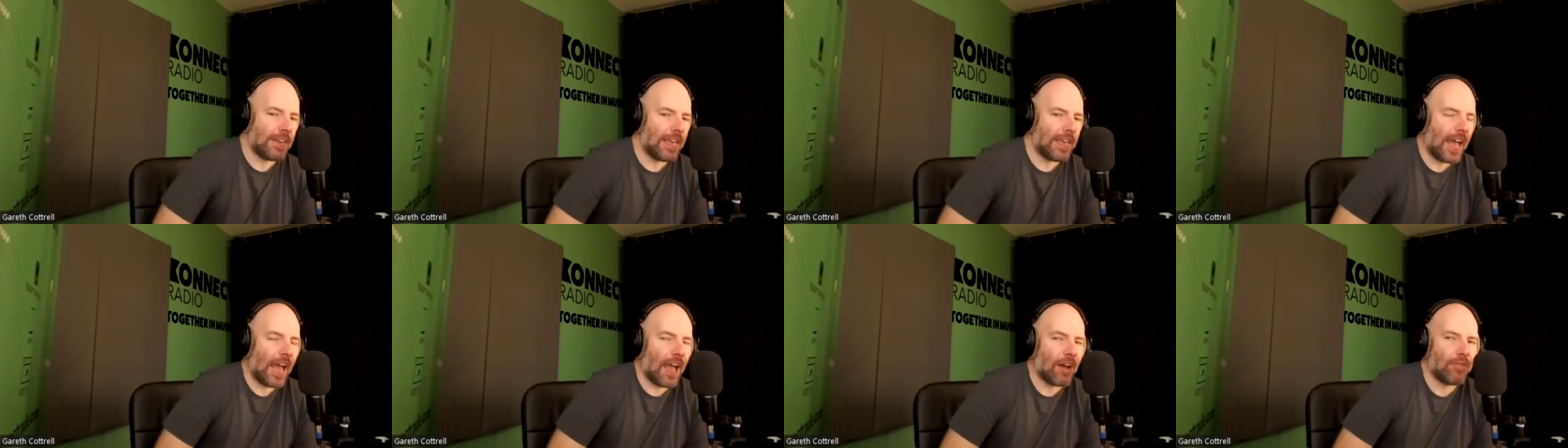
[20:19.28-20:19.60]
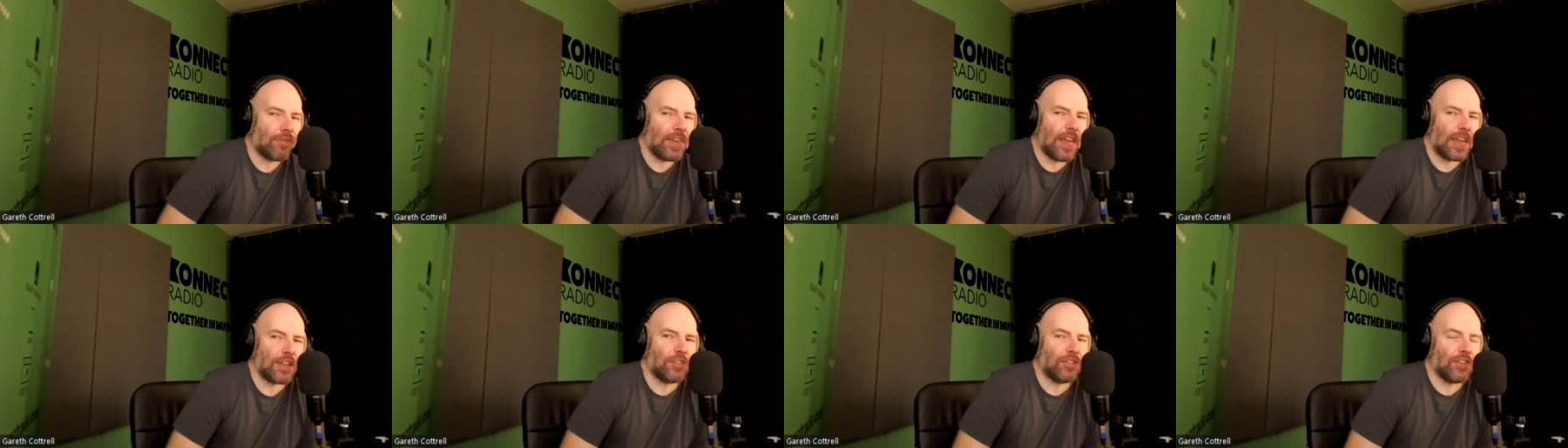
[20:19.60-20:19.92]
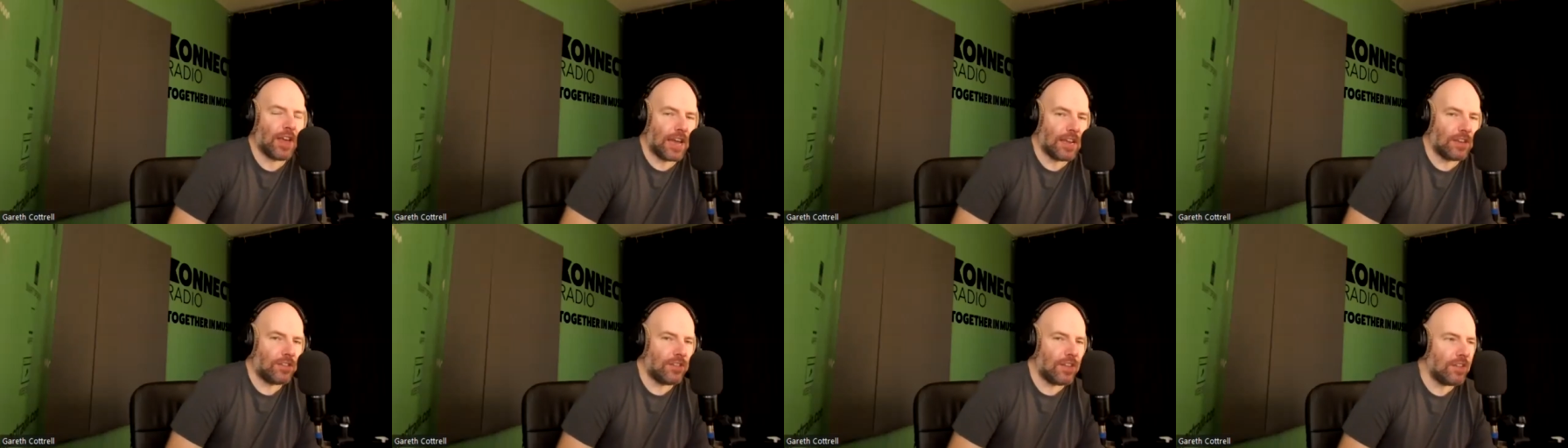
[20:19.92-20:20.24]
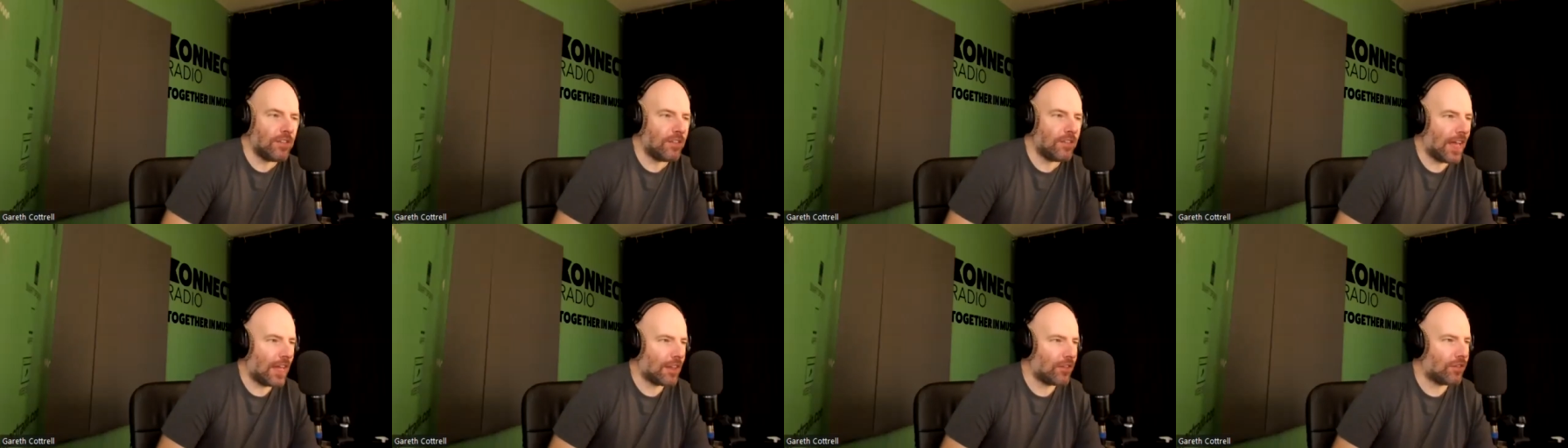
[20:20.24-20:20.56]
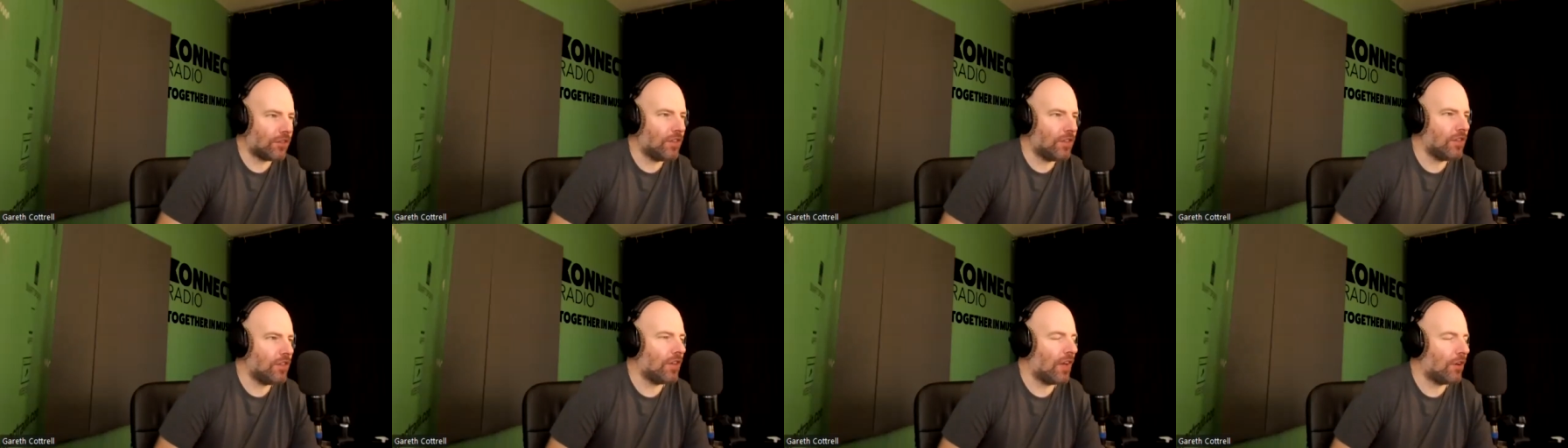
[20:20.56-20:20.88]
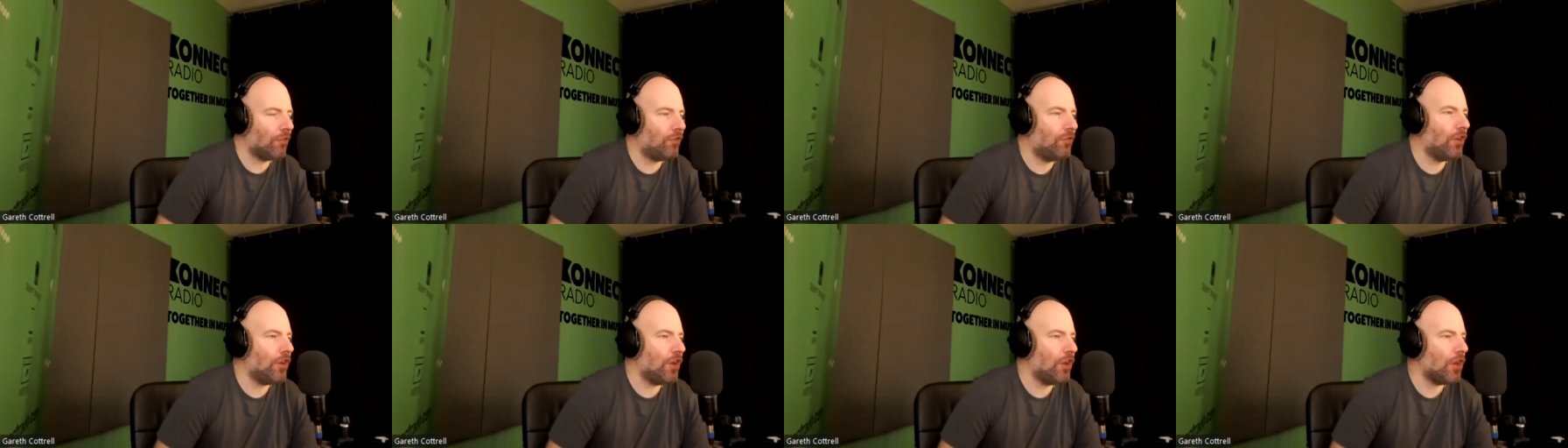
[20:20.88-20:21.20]
and you have the exciting task
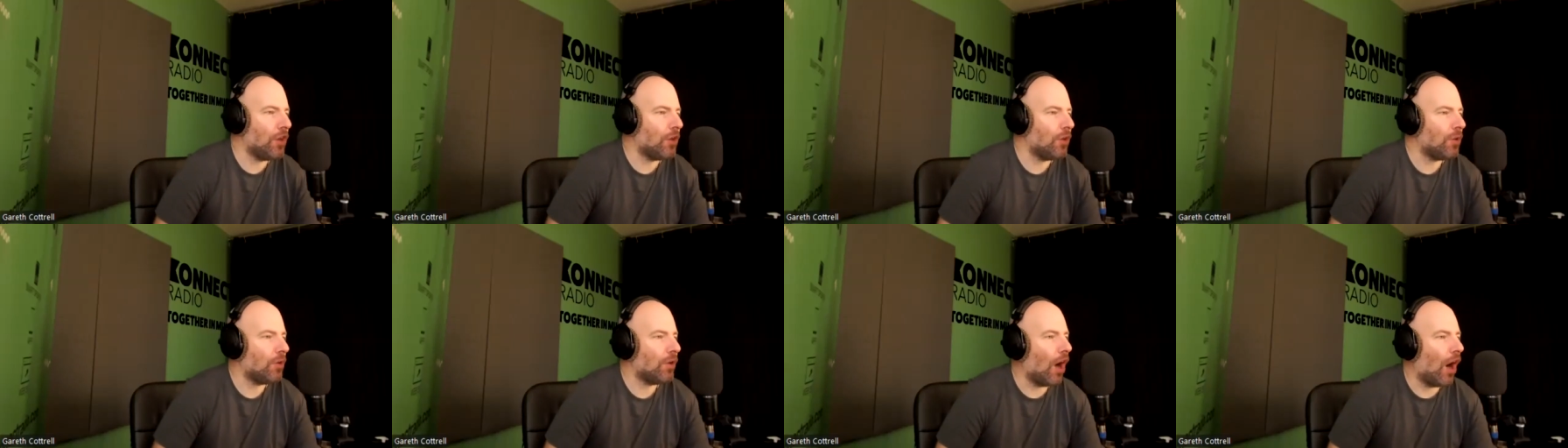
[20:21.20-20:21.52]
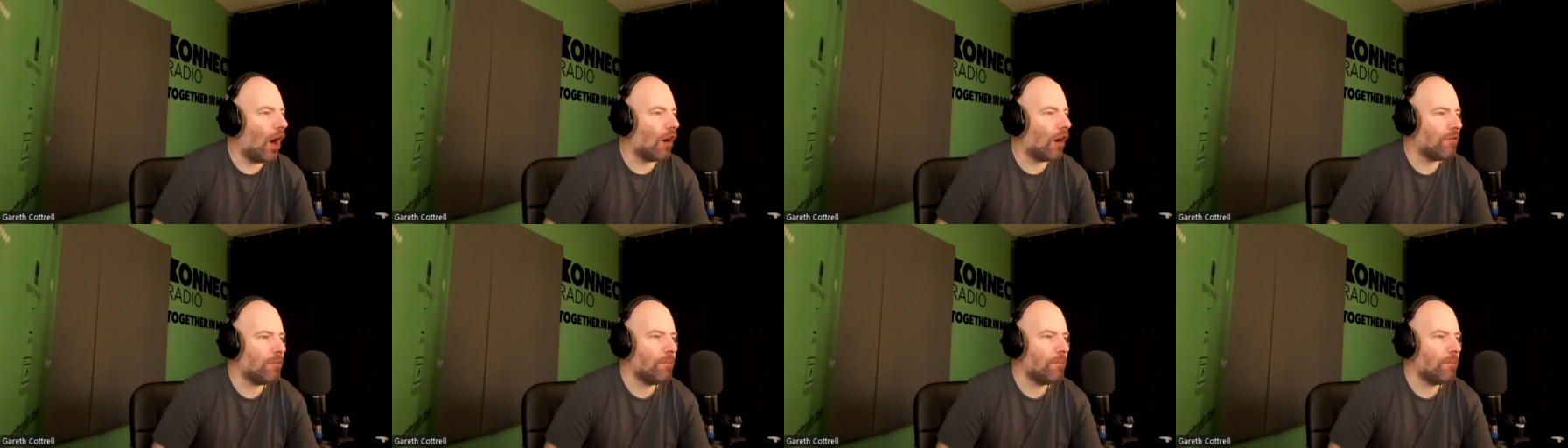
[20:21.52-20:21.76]
this afternoon